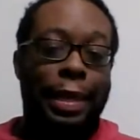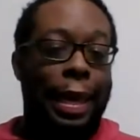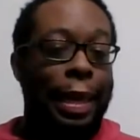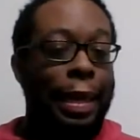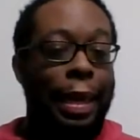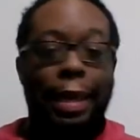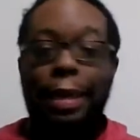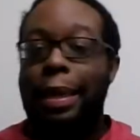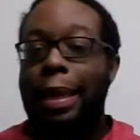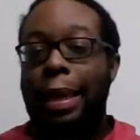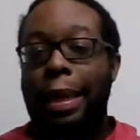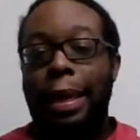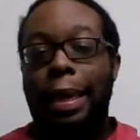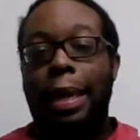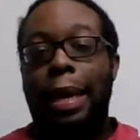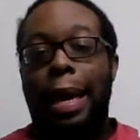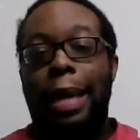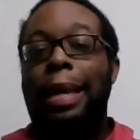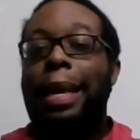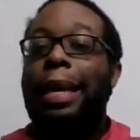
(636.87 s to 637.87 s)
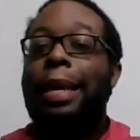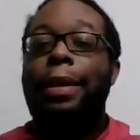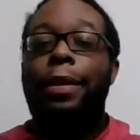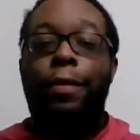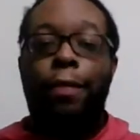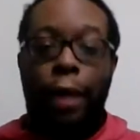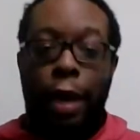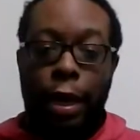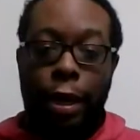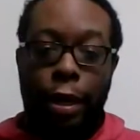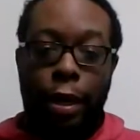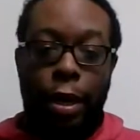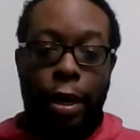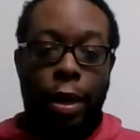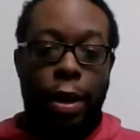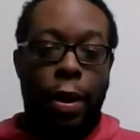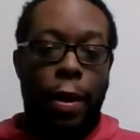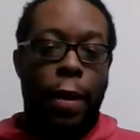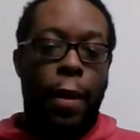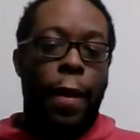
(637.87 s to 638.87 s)
I like the hit. I like his
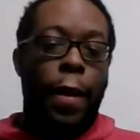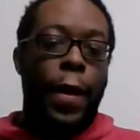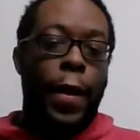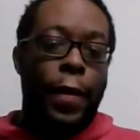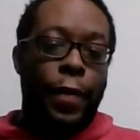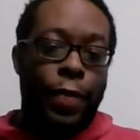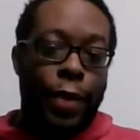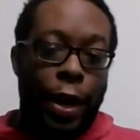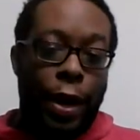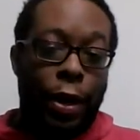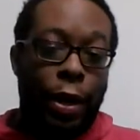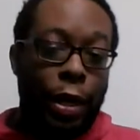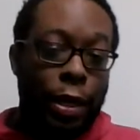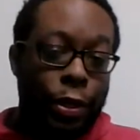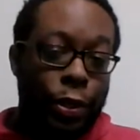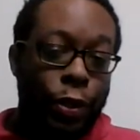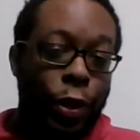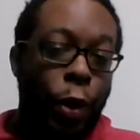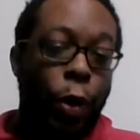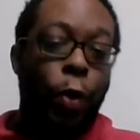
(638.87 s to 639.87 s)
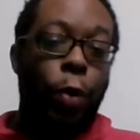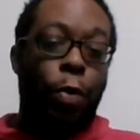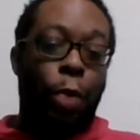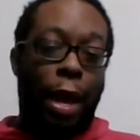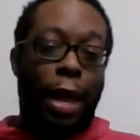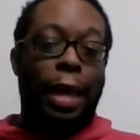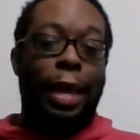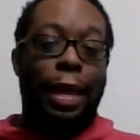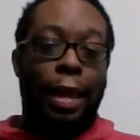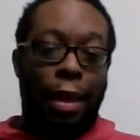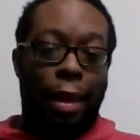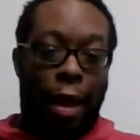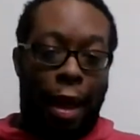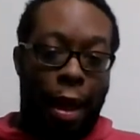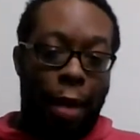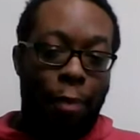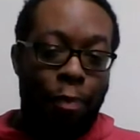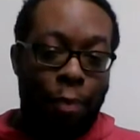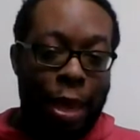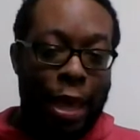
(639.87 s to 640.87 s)
fire. There is no way
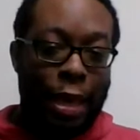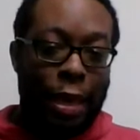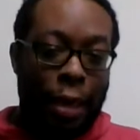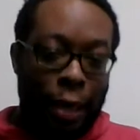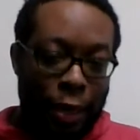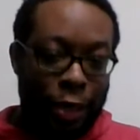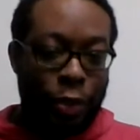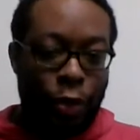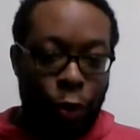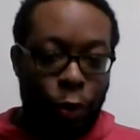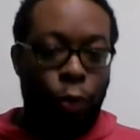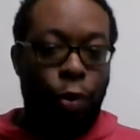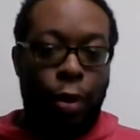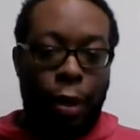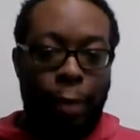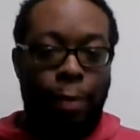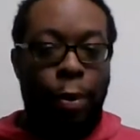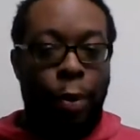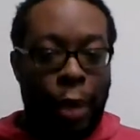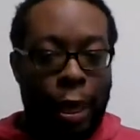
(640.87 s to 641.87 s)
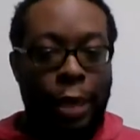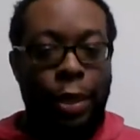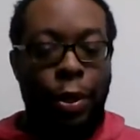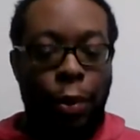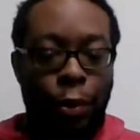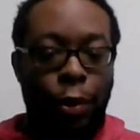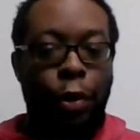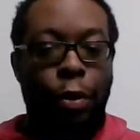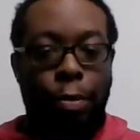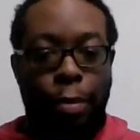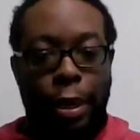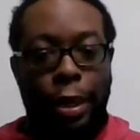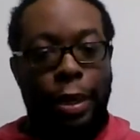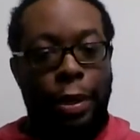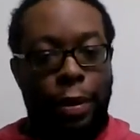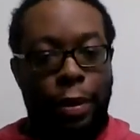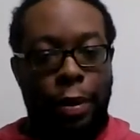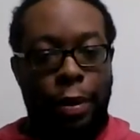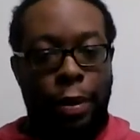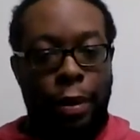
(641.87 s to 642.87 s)
I'm manning this dude up on Antonio
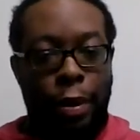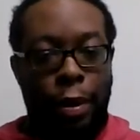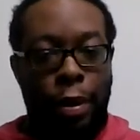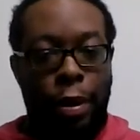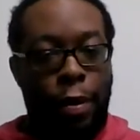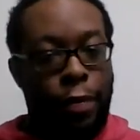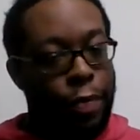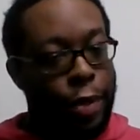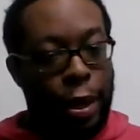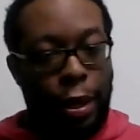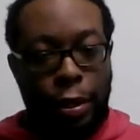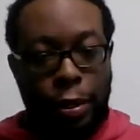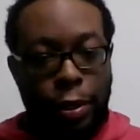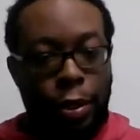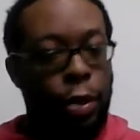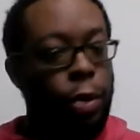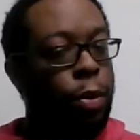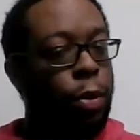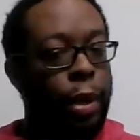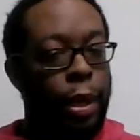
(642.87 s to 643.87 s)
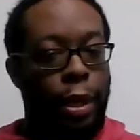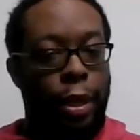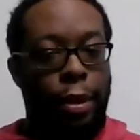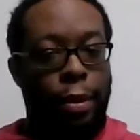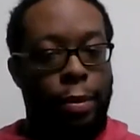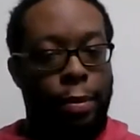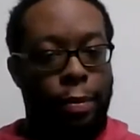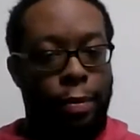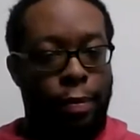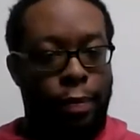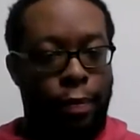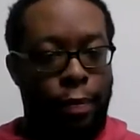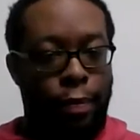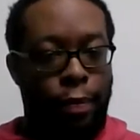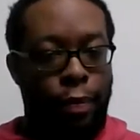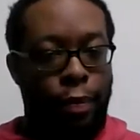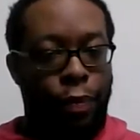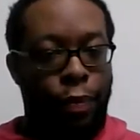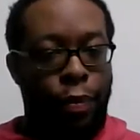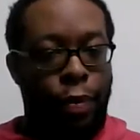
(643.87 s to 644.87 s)
Brown. There is no way.
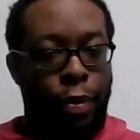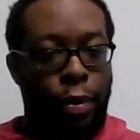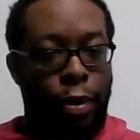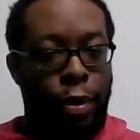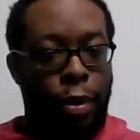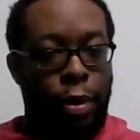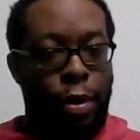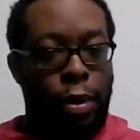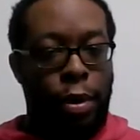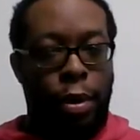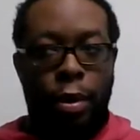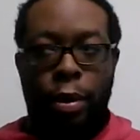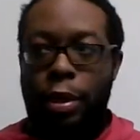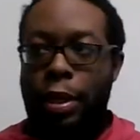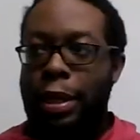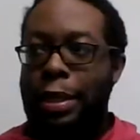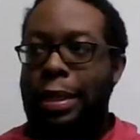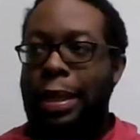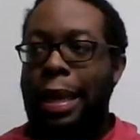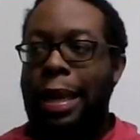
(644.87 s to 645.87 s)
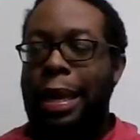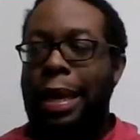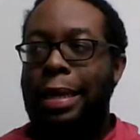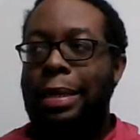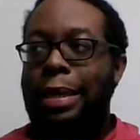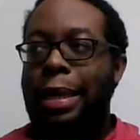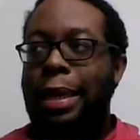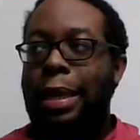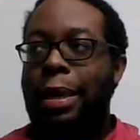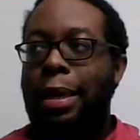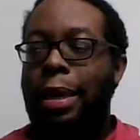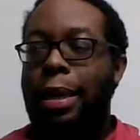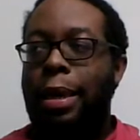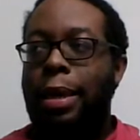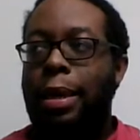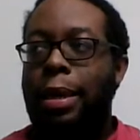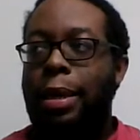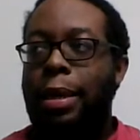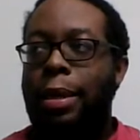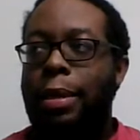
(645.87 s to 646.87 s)
Just like I think
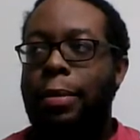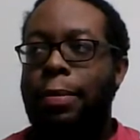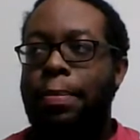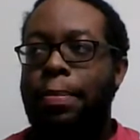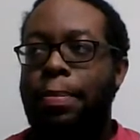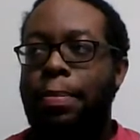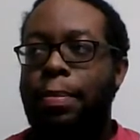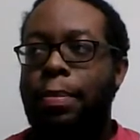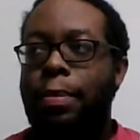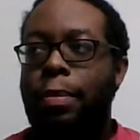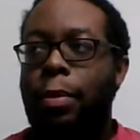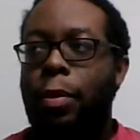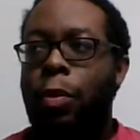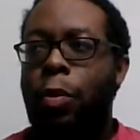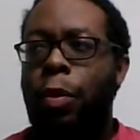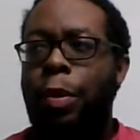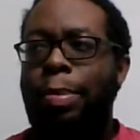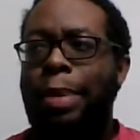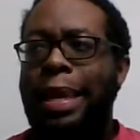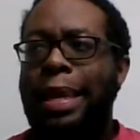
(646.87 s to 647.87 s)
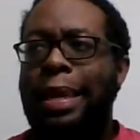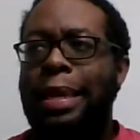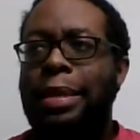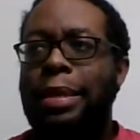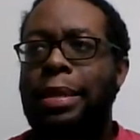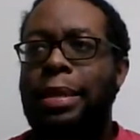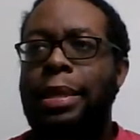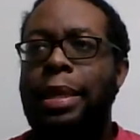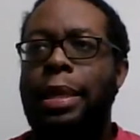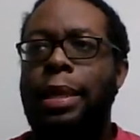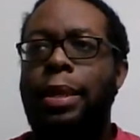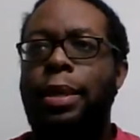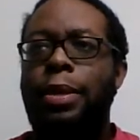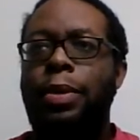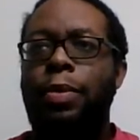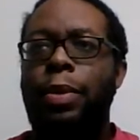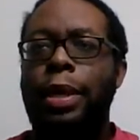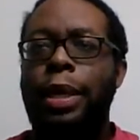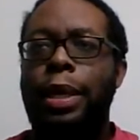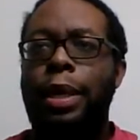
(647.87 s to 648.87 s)
when we played against the Steelers
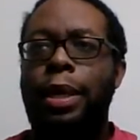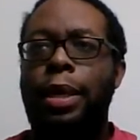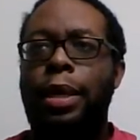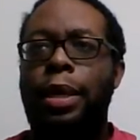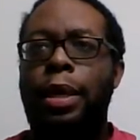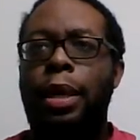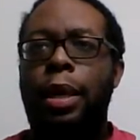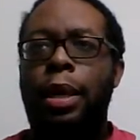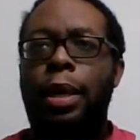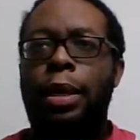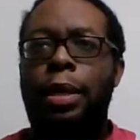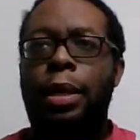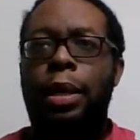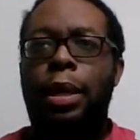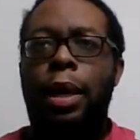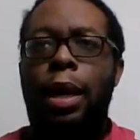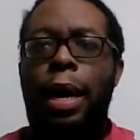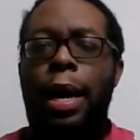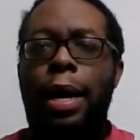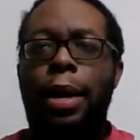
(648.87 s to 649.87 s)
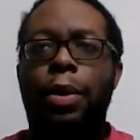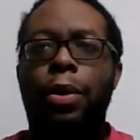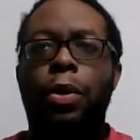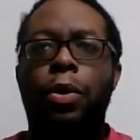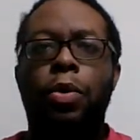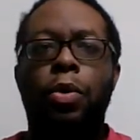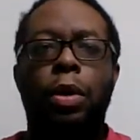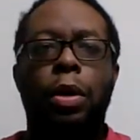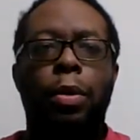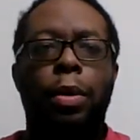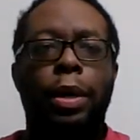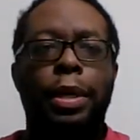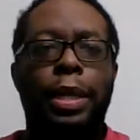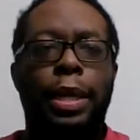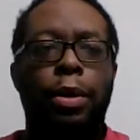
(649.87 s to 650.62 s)
one year, I don't know who it was.